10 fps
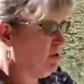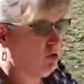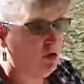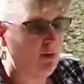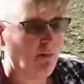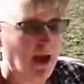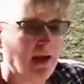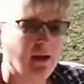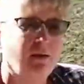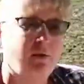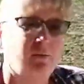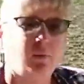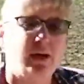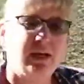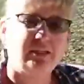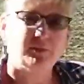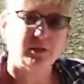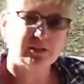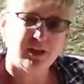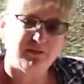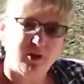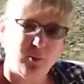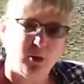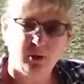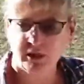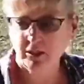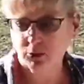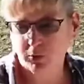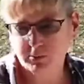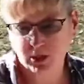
he'll come back. When he smells that pheromone, he swims